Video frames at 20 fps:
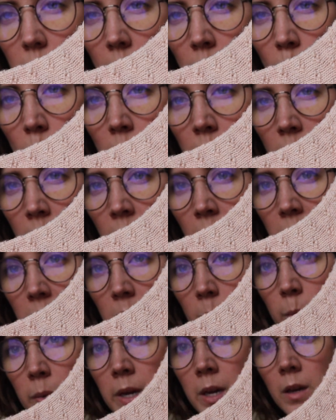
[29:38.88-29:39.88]
wanted it
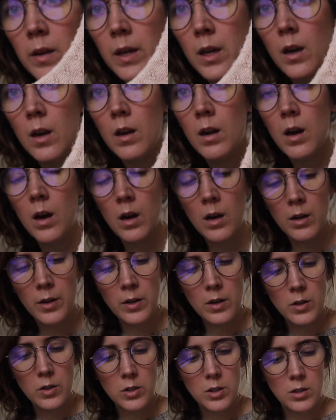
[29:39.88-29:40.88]
to be like a
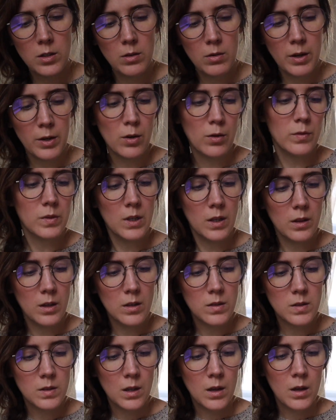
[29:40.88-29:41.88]
nod to, I know I've said
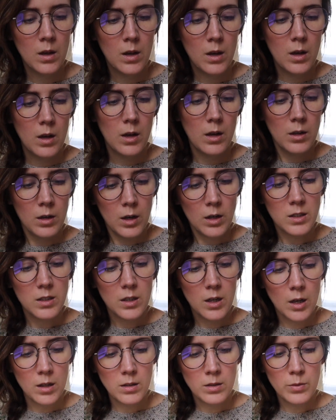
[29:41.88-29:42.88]
this, a nod to
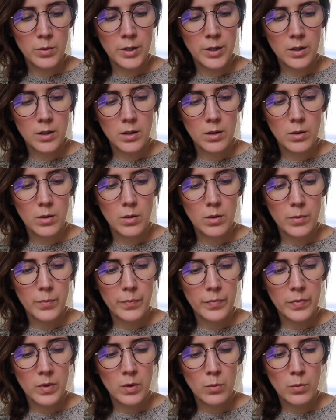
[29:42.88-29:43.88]
color work
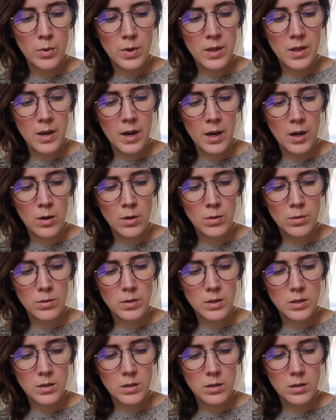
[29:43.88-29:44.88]

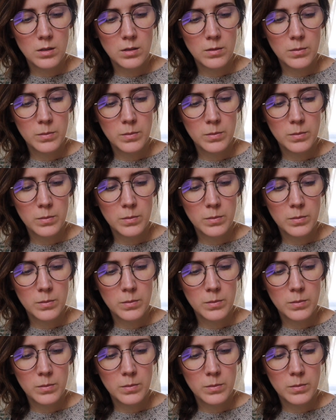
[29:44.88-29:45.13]
without